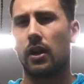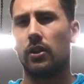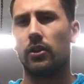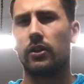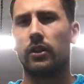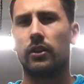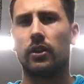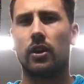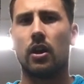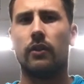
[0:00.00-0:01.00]
looking at
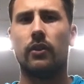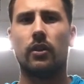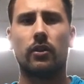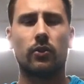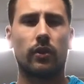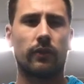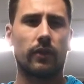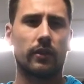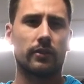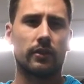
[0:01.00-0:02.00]
other quick
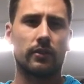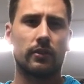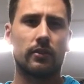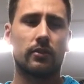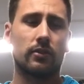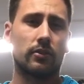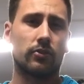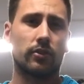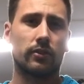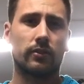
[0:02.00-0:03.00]
fixes, such as
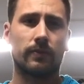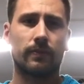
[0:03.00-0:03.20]
drugs.